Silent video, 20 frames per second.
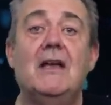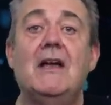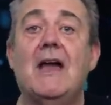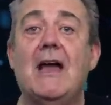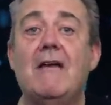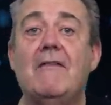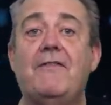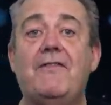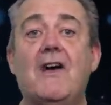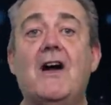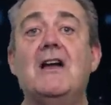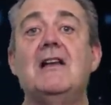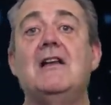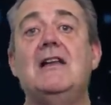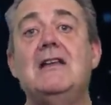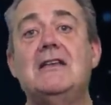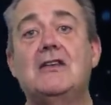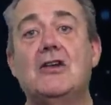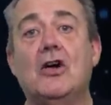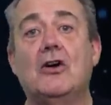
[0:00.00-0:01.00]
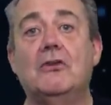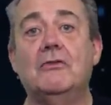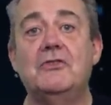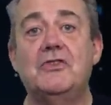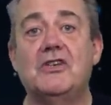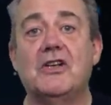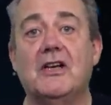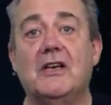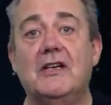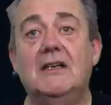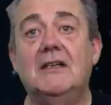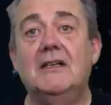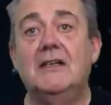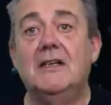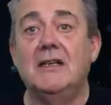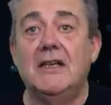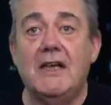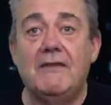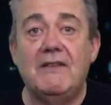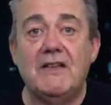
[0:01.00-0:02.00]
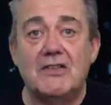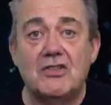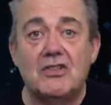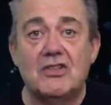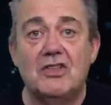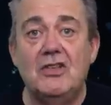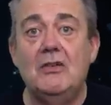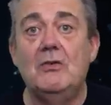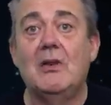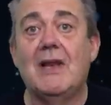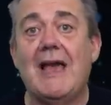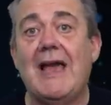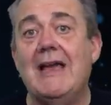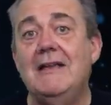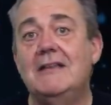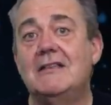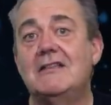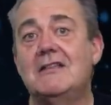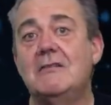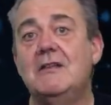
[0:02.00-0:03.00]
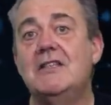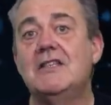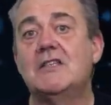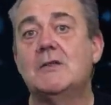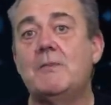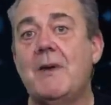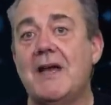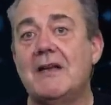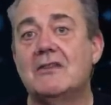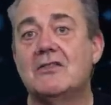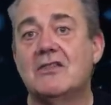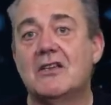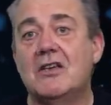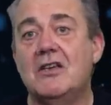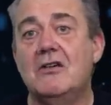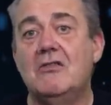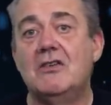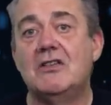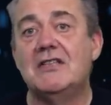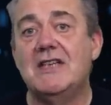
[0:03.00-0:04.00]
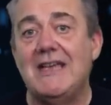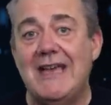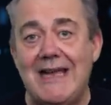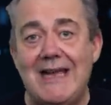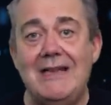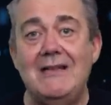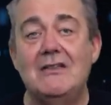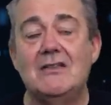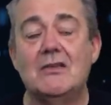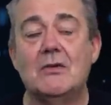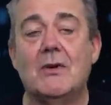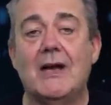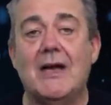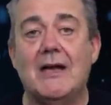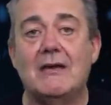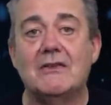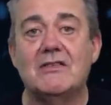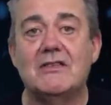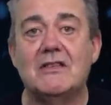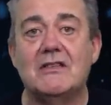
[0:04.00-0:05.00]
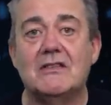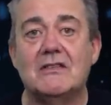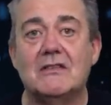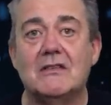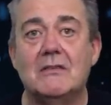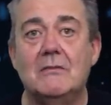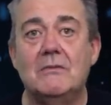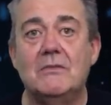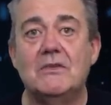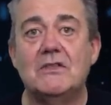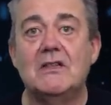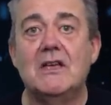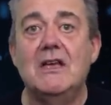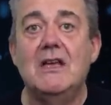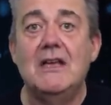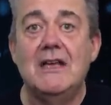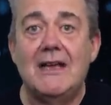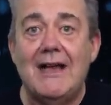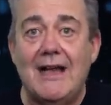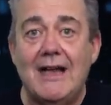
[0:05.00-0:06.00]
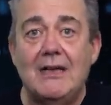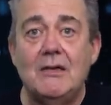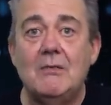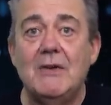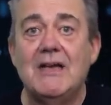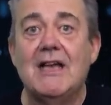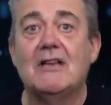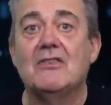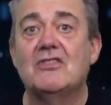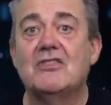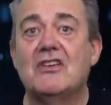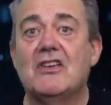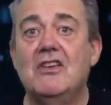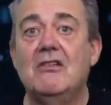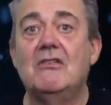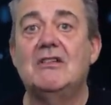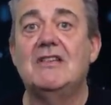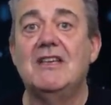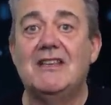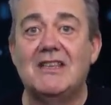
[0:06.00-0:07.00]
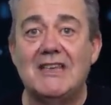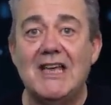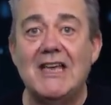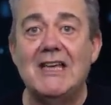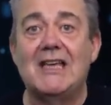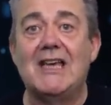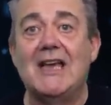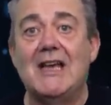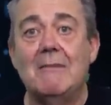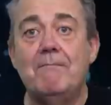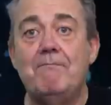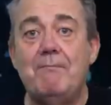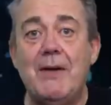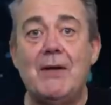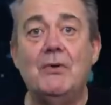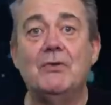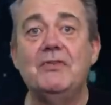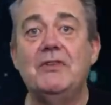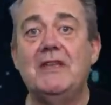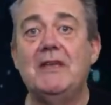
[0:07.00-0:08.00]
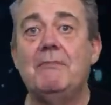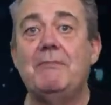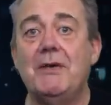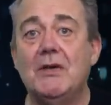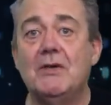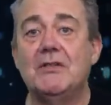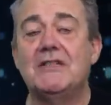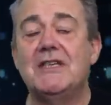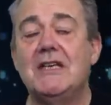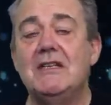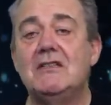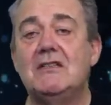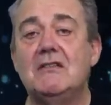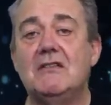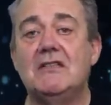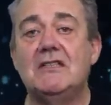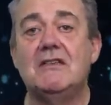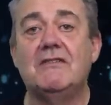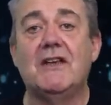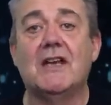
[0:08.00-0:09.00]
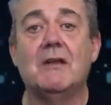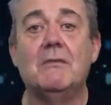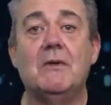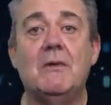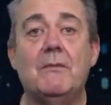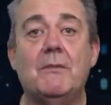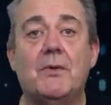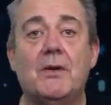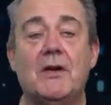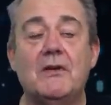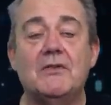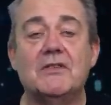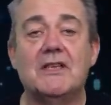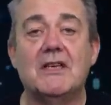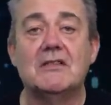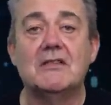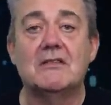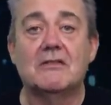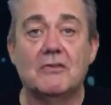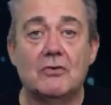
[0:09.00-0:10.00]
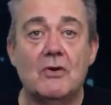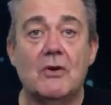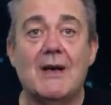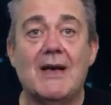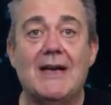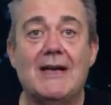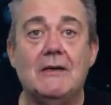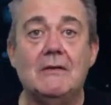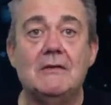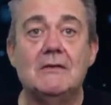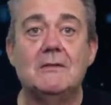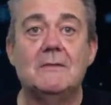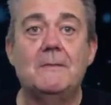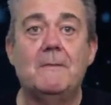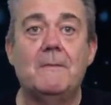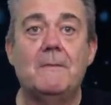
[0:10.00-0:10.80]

And finally, culture. If it's too late to inspect security into our systems, how do we get security thinking built into the development process throughout?